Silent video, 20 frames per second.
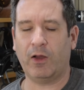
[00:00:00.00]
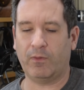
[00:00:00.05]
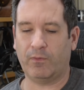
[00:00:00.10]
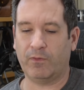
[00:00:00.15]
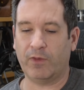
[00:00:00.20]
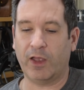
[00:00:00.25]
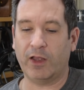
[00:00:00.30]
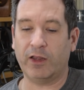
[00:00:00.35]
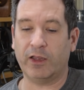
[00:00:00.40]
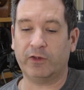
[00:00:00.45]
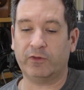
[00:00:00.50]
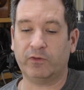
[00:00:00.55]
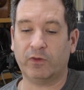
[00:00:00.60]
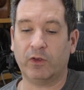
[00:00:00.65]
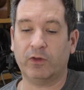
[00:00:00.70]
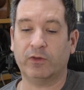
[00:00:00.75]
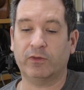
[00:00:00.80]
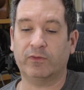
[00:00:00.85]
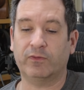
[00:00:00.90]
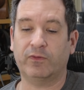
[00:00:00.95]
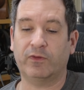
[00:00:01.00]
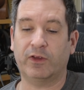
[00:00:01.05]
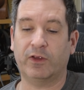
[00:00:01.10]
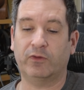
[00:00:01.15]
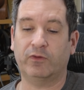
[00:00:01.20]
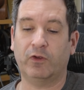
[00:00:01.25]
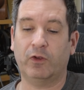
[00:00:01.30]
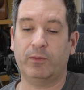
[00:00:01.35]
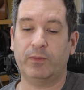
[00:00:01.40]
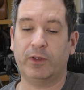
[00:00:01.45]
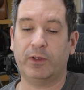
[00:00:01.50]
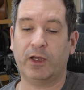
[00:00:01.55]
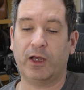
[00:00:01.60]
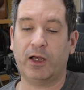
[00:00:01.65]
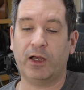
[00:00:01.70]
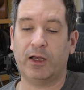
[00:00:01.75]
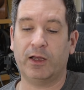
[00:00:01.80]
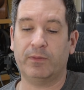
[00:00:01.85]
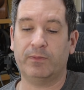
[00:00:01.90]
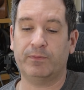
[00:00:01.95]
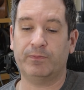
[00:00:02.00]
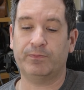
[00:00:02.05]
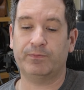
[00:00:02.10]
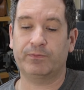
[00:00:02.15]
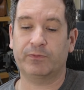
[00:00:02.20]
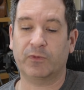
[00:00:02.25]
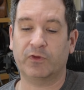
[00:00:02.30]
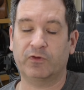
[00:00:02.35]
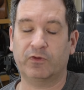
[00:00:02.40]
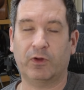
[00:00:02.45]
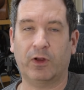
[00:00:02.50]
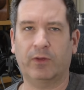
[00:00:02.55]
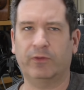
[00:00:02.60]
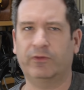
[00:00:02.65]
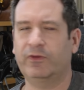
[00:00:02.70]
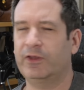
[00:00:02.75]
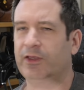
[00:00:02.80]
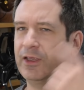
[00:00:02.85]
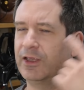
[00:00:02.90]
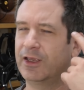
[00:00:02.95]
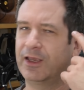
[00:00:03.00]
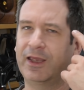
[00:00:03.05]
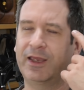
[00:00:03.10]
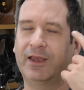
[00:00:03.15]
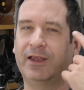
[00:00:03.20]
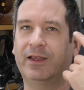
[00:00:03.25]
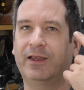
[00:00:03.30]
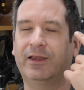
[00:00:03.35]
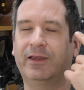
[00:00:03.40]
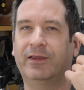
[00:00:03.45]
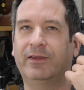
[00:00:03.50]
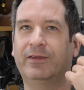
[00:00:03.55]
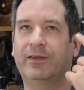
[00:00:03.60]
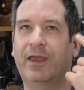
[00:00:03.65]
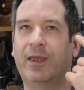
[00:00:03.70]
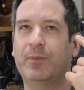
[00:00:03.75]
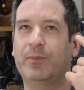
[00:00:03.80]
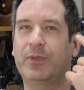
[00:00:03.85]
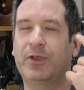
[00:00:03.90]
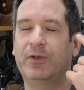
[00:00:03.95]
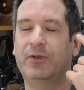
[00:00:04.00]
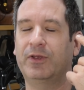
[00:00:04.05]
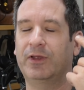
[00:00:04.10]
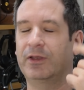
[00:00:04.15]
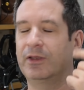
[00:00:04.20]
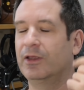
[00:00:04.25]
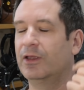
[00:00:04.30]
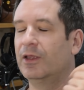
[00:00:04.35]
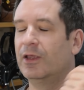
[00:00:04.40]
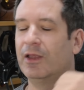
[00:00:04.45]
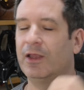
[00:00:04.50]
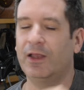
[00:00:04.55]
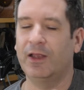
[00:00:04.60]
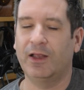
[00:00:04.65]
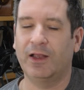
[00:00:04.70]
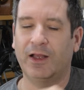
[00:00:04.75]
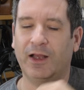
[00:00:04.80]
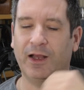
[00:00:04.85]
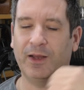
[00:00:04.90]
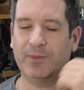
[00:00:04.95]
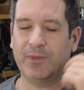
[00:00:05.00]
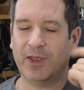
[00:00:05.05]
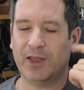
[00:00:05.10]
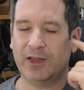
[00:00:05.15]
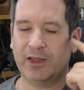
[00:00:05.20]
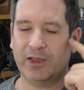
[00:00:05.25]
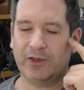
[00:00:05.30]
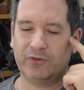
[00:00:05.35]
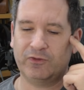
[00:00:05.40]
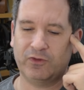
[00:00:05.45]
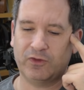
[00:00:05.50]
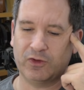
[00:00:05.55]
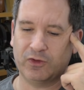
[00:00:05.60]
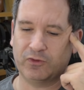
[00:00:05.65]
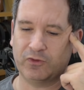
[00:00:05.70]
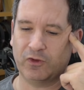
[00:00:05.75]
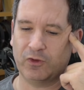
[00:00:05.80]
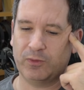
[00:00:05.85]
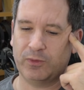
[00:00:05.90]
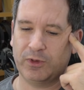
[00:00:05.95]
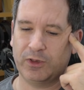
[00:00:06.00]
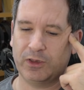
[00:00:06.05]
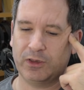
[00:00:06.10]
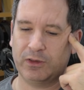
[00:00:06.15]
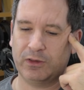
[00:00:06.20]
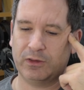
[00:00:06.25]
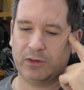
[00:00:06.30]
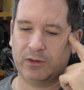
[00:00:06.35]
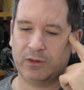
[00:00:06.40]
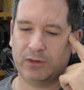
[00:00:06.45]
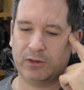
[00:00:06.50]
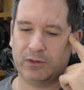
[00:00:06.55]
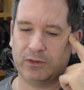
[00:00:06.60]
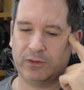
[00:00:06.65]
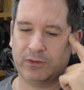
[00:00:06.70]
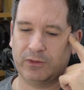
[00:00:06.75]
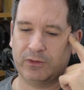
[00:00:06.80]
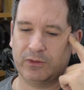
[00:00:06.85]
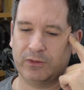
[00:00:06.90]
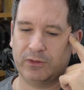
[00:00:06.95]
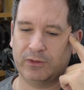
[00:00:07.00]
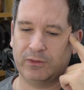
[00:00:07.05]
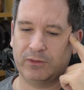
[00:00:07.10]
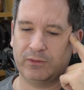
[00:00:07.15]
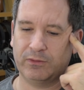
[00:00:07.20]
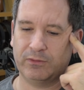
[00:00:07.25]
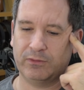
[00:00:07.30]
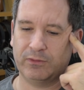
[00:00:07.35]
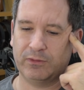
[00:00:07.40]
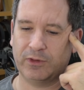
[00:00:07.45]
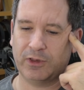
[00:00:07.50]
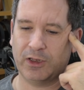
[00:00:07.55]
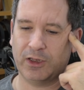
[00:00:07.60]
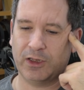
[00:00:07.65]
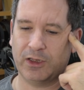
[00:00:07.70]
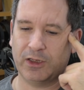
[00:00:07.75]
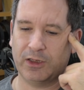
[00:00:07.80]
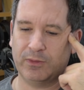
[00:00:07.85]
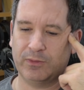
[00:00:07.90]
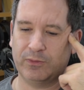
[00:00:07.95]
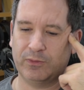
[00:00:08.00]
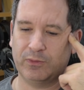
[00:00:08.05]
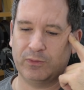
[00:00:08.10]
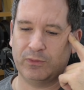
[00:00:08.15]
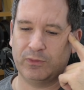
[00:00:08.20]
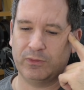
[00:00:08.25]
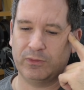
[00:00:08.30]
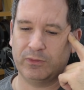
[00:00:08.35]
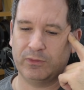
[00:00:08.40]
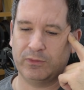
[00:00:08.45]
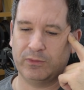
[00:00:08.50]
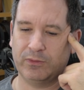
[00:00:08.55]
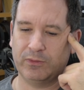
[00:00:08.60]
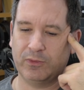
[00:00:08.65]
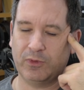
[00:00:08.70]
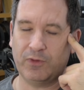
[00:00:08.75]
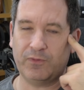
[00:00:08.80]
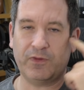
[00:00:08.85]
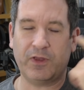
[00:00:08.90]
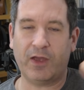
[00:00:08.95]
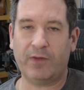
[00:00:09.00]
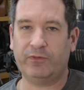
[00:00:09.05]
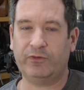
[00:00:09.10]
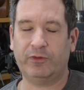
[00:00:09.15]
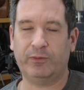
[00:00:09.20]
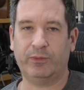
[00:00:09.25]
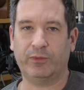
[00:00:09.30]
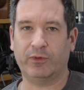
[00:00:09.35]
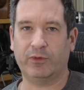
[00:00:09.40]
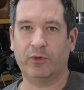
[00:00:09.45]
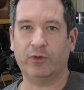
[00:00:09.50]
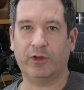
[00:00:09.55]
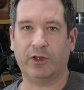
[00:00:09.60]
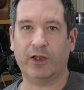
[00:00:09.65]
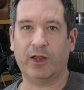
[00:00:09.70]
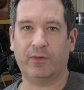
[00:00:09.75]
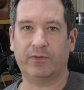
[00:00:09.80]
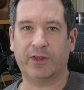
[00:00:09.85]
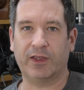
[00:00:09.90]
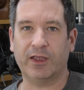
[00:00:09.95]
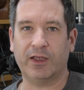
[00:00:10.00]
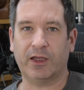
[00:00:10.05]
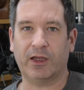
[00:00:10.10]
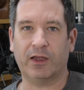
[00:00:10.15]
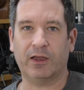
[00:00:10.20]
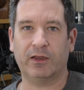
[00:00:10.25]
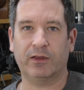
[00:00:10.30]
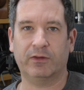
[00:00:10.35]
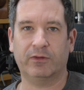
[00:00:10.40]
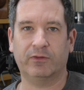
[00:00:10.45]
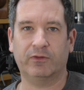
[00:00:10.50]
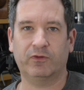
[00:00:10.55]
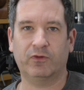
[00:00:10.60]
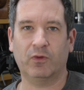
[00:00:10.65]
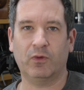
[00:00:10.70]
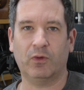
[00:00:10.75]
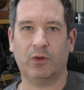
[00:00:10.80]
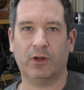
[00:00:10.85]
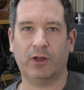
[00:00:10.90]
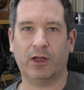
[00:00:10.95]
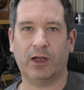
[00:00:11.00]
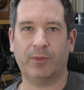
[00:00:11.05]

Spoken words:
Oh, LX. Oh, it's the Utopia. Sorry, I was thinking Empyrean. LX, the Utopia. Well, if you have some good enough gear, sure.